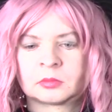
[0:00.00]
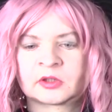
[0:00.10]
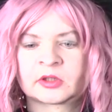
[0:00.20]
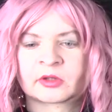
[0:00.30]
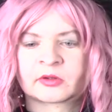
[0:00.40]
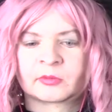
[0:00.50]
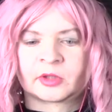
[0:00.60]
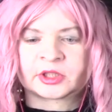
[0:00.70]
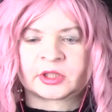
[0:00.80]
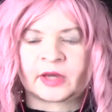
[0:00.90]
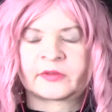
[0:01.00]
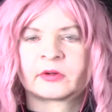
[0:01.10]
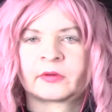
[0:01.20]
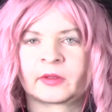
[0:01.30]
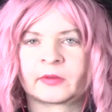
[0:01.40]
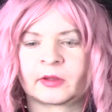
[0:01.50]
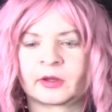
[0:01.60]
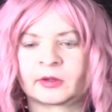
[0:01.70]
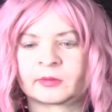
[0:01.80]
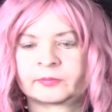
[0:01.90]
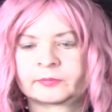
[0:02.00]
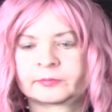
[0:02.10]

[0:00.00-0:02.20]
This looks much nicer than the